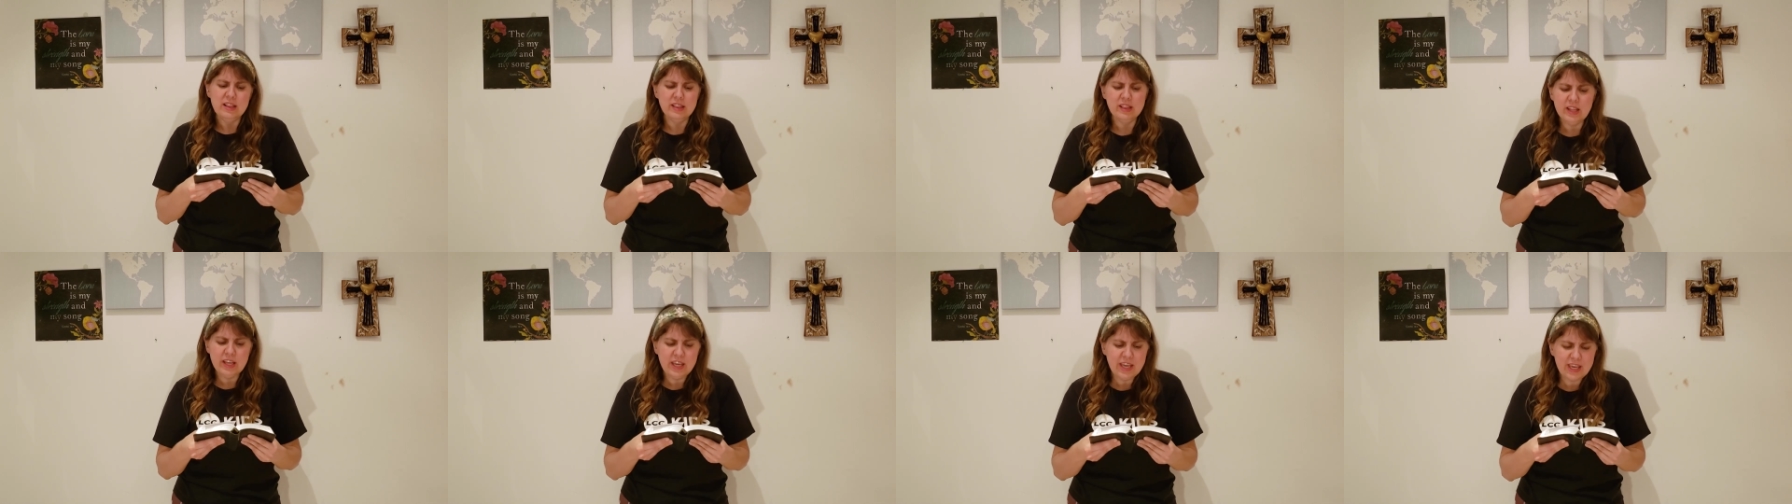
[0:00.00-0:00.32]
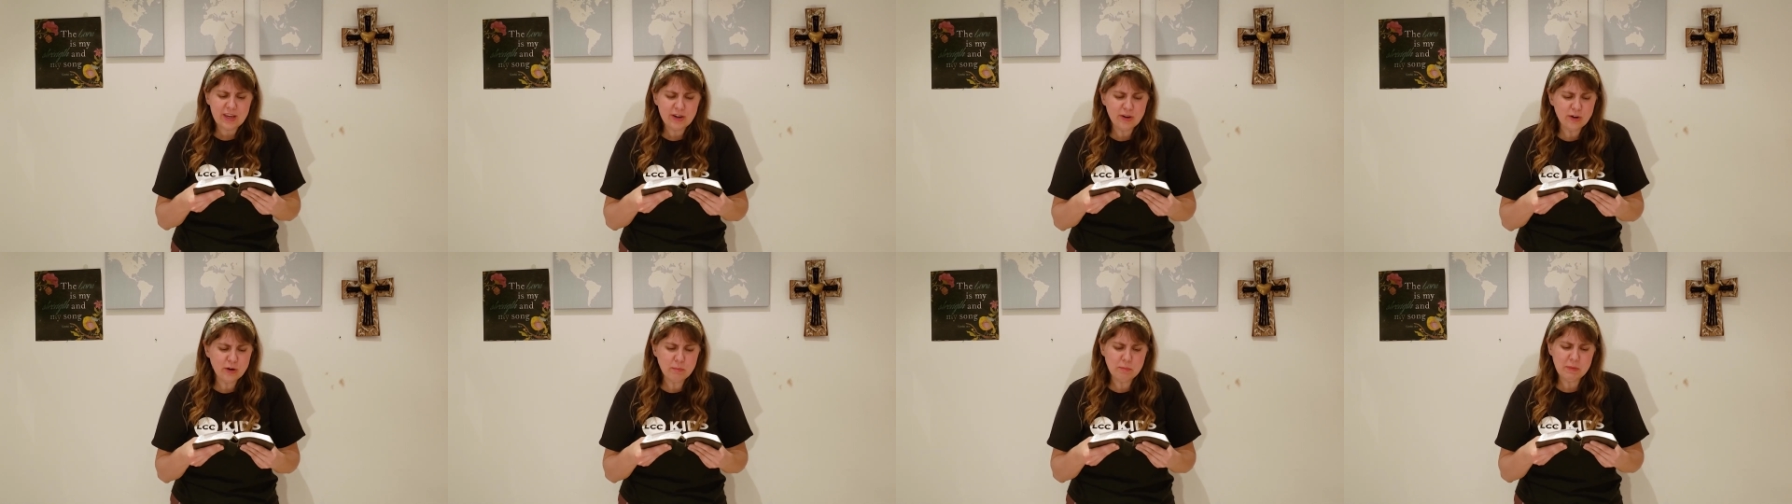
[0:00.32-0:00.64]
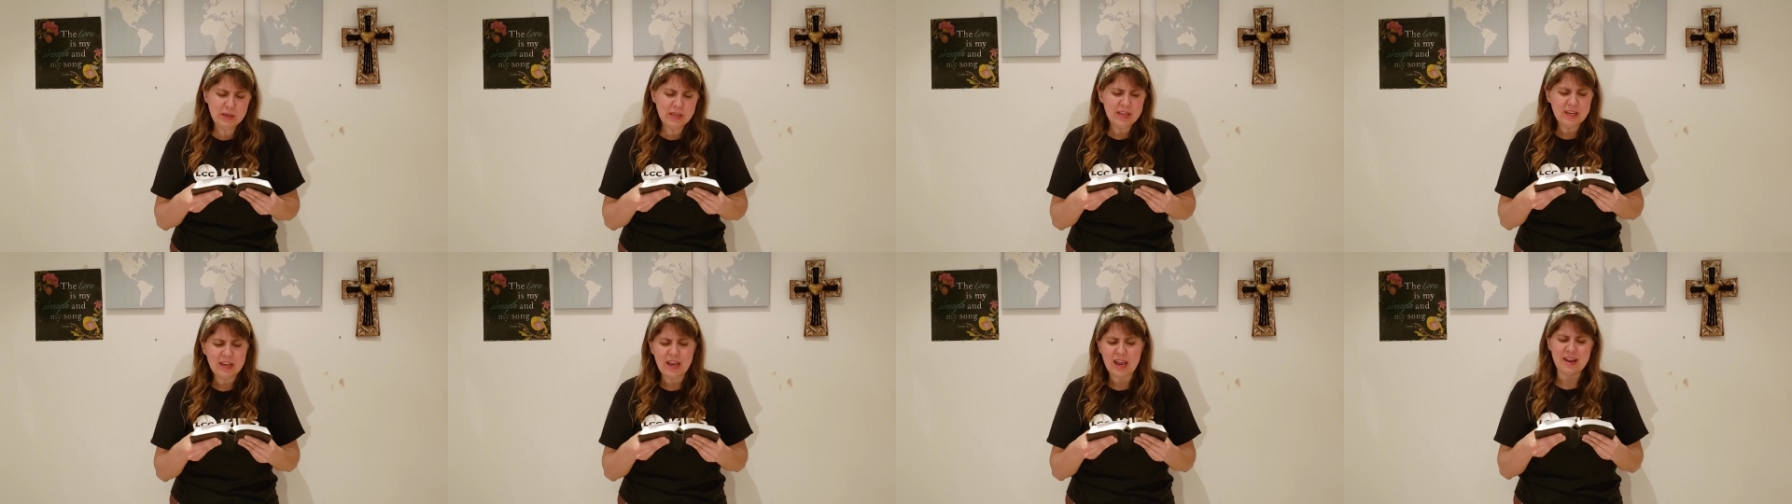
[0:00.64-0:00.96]
Hear
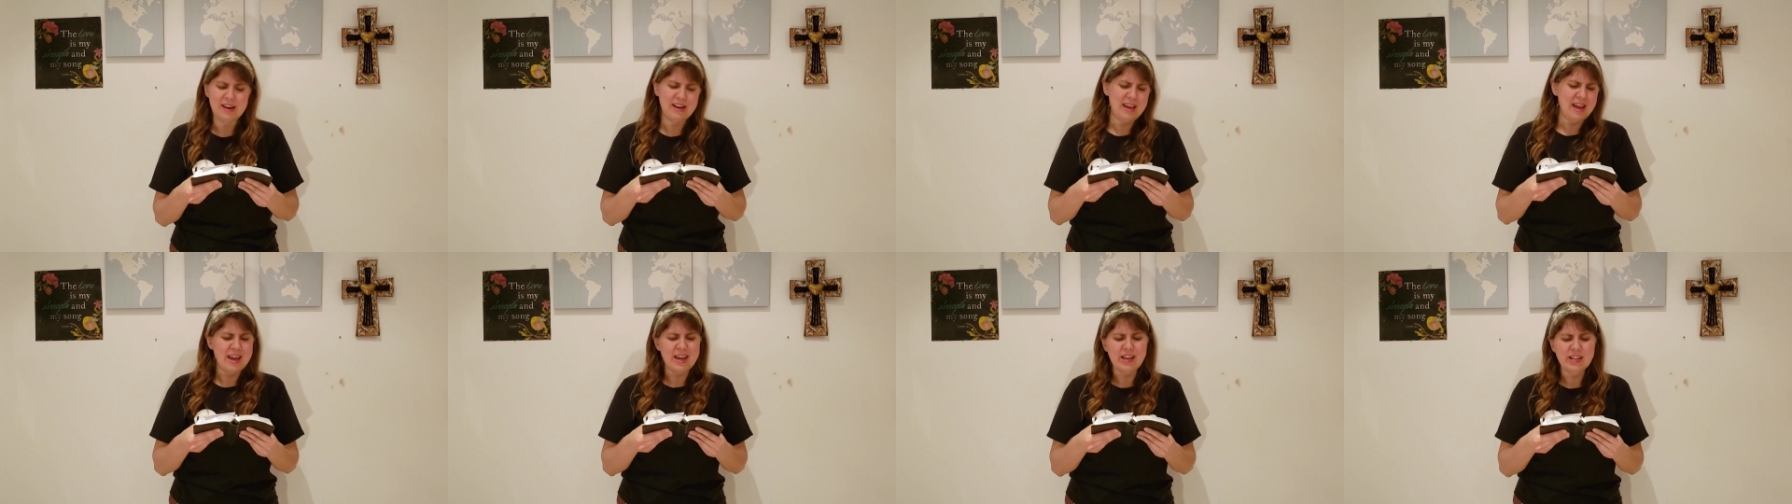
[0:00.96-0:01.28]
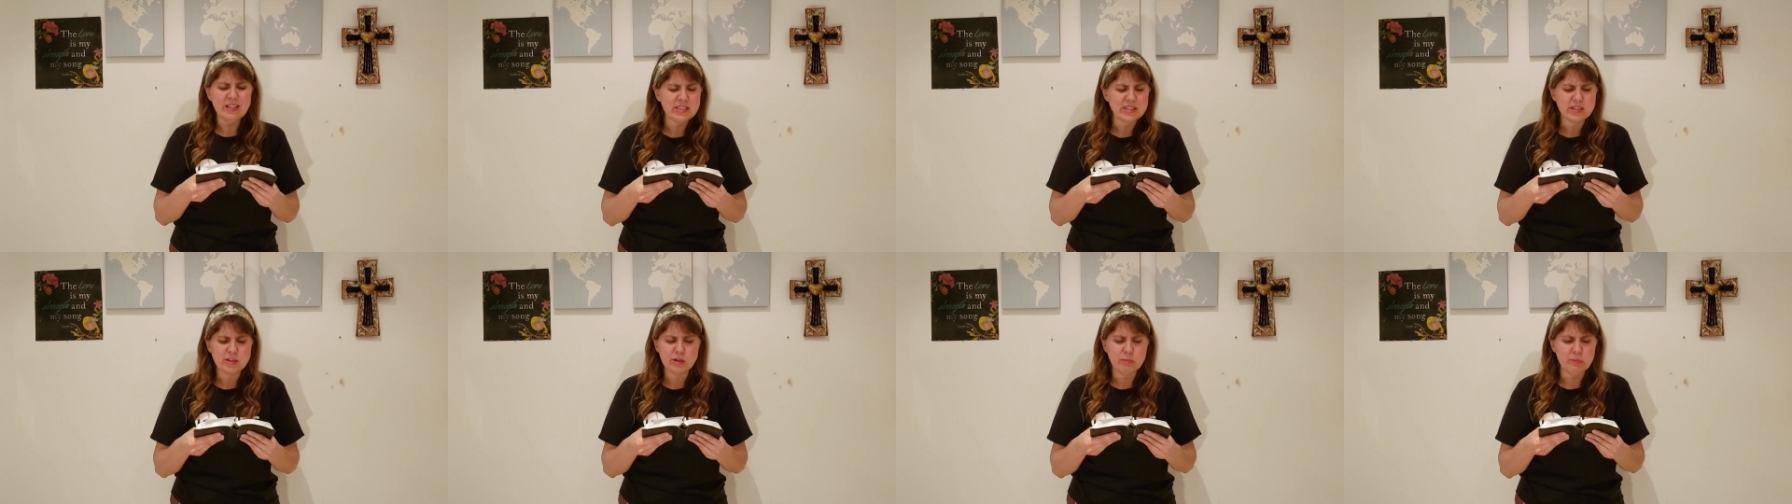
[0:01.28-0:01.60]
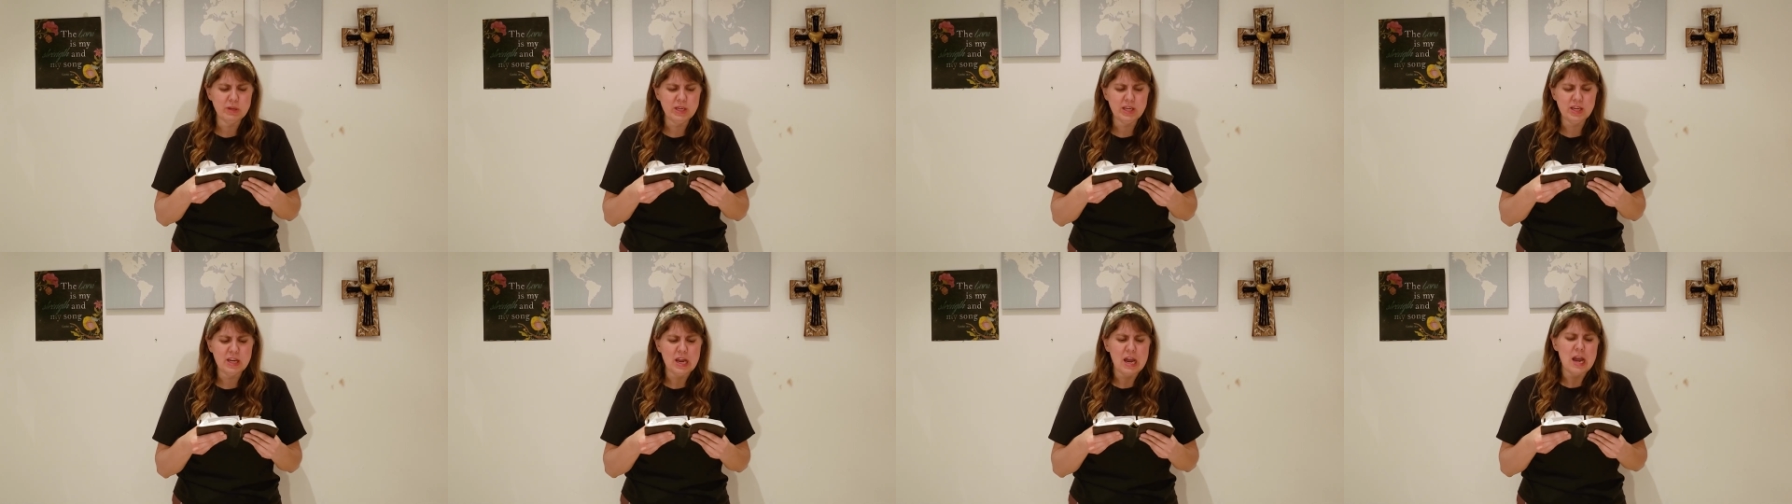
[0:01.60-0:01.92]
me and answer
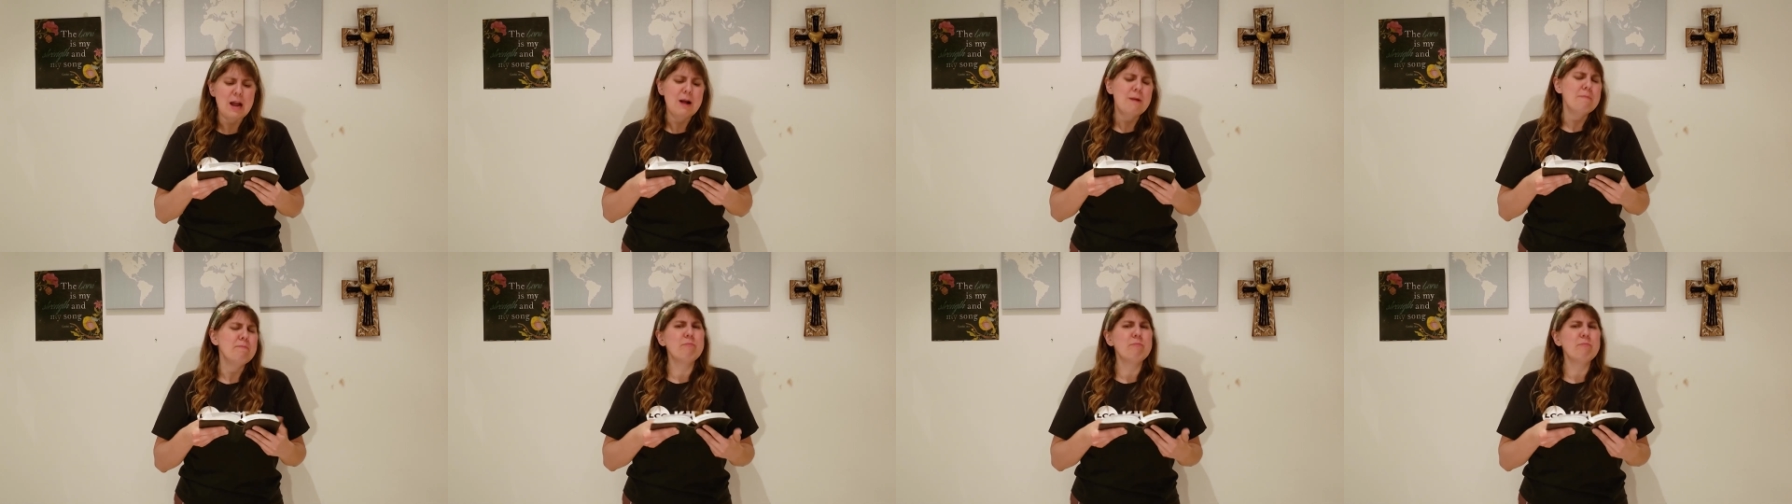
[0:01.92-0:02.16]
me.